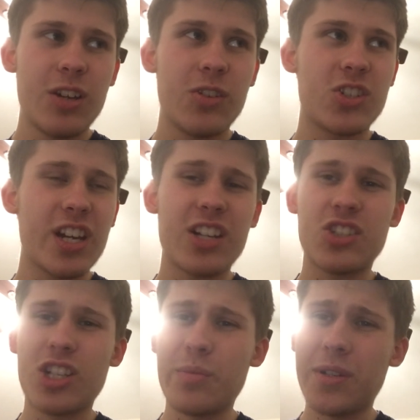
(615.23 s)
the second
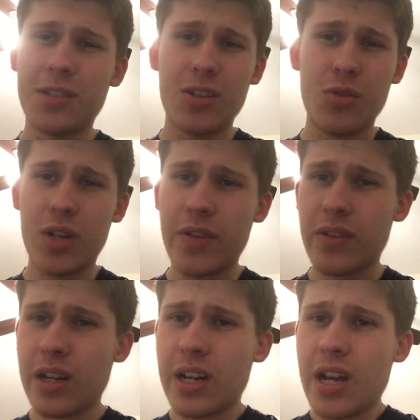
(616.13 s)
cinema in there or
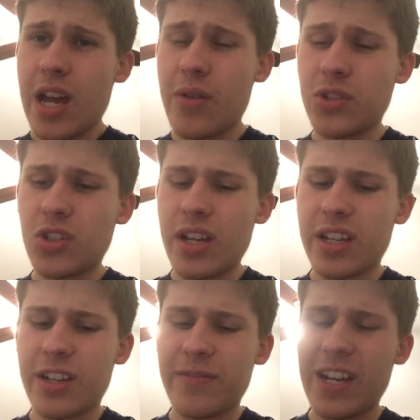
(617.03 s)
whatever. It was
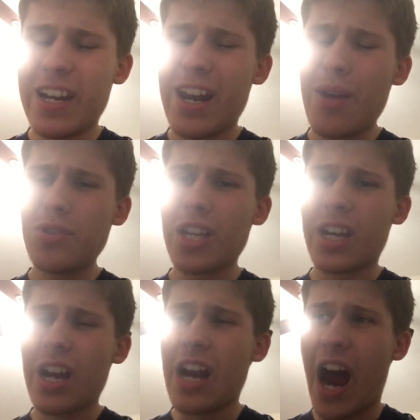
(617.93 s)
like
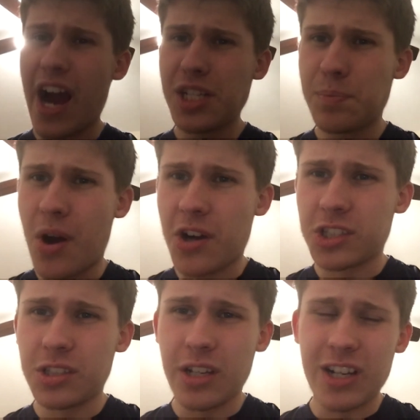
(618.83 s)
an ice
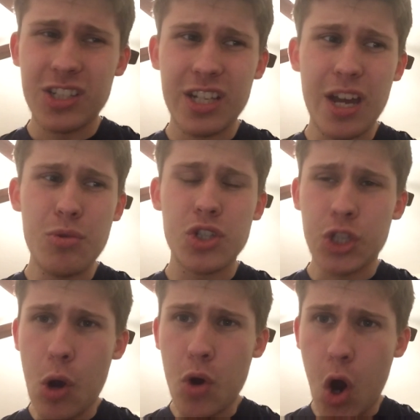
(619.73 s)
box in there. It's like, it was
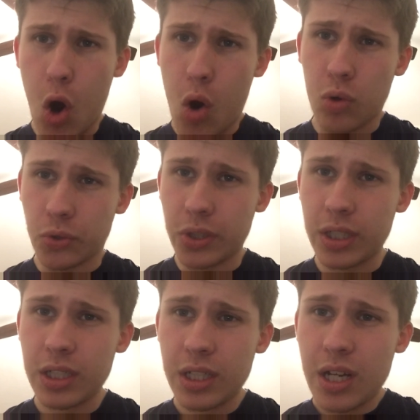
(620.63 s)
so cold.
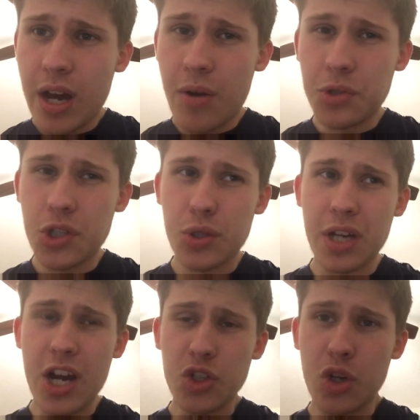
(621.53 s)
I was just
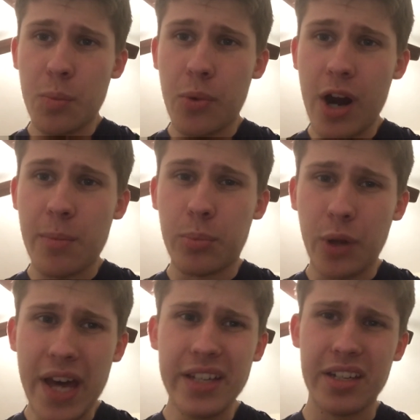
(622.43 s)
like, I should have brought a
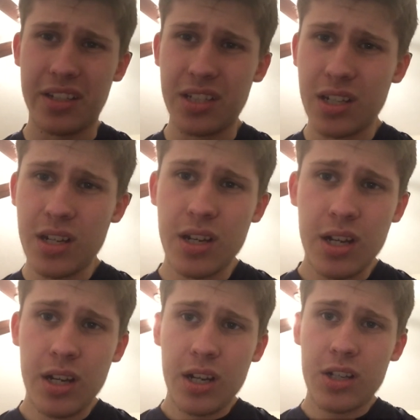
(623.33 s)
blanket
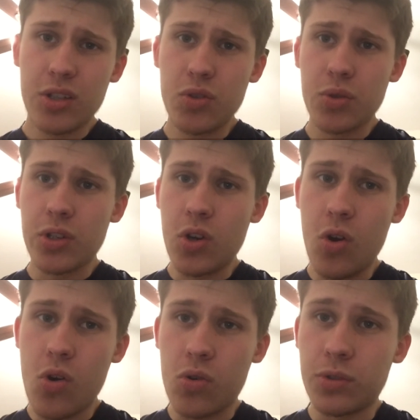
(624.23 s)
because it was really
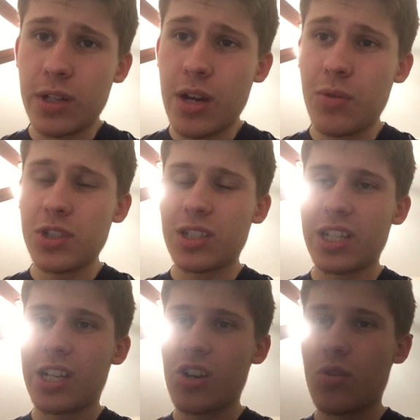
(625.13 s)
cold. It wasn't
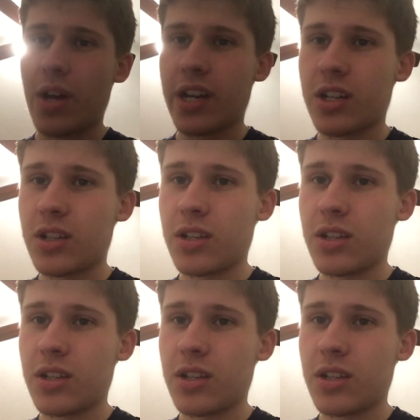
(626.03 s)
like, you know, like,